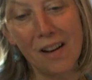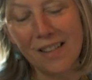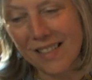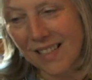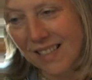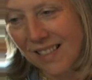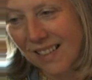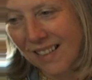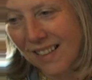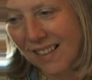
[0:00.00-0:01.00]
with us.
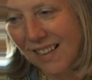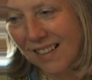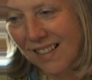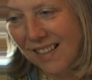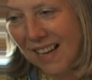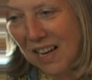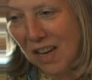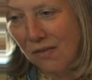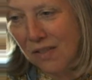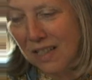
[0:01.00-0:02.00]
And
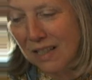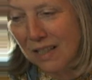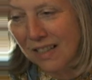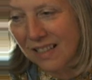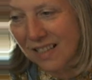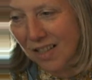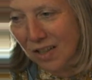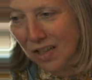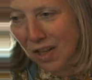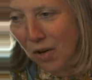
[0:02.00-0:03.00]
thank you for
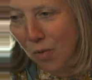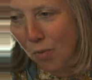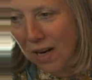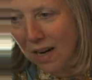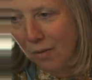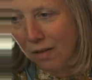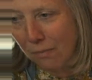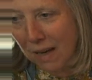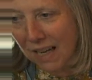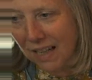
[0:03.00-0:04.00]
starting your week
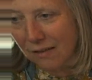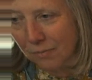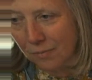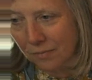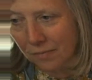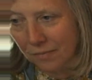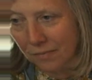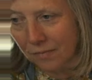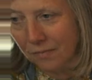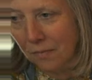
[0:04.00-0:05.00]
with me.
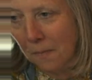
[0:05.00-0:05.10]
Hmm.